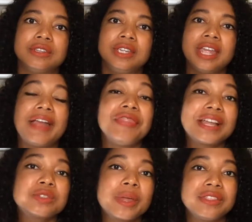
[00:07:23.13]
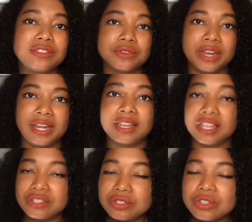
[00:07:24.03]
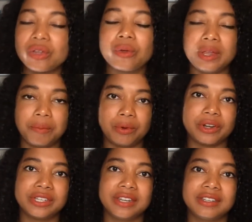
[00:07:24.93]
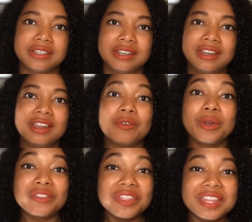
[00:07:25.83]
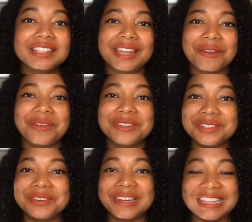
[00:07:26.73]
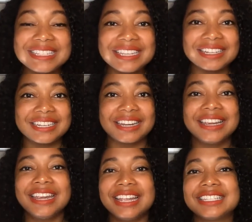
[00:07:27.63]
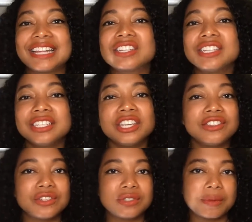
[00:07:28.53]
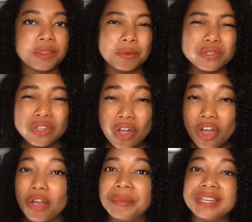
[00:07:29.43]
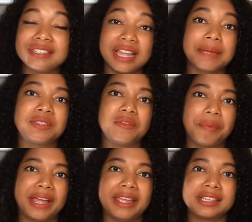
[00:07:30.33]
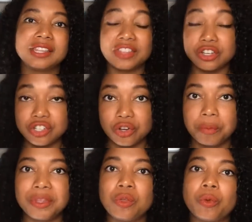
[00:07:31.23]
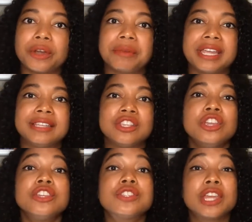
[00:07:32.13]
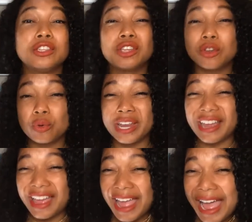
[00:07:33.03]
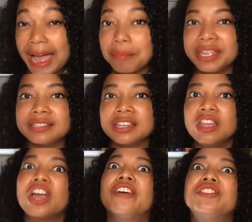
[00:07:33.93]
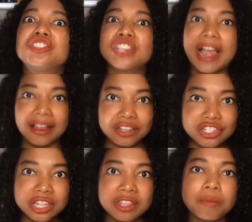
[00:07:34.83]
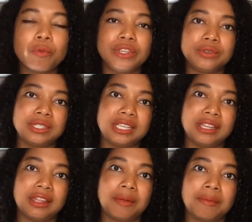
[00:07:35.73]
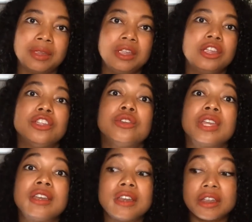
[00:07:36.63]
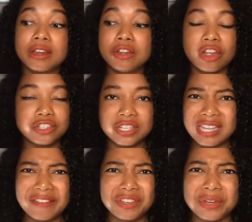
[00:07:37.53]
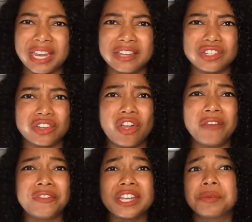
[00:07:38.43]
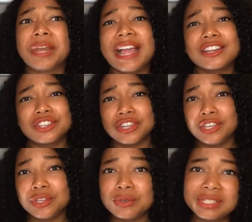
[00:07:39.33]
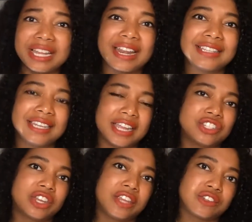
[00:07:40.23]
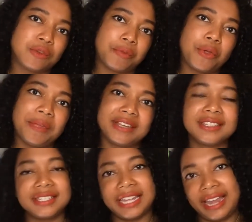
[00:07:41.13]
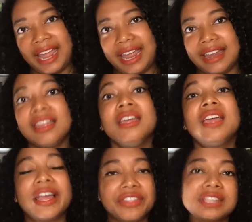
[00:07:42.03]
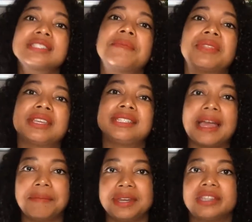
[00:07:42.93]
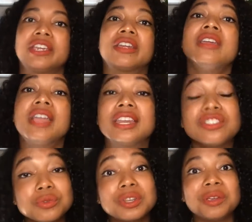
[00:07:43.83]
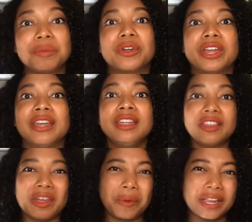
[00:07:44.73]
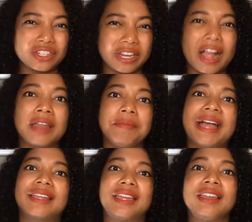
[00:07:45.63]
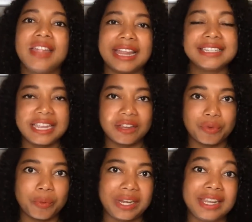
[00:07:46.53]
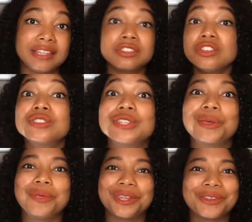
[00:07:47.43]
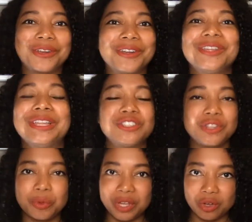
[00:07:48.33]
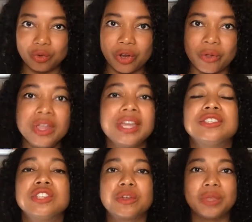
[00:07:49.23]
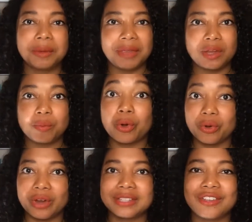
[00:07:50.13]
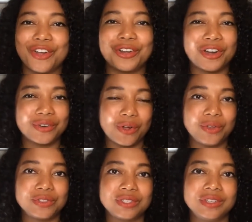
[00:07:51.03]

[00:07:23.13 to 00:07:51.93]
And that's why this training is so important. One of the things that I want to do in this section is actually teach you some of the most common types of bias that show up in the workplace so that you can create a habit of challenging them when you see them. You can not just have to engage in a conflict, but actually use that as an educational moment to say, hey, I think something is happening here, and it's really important that we actually unpack it and take it for what it is so that we can learn and so that we can grow and so that we can make progress on our goals.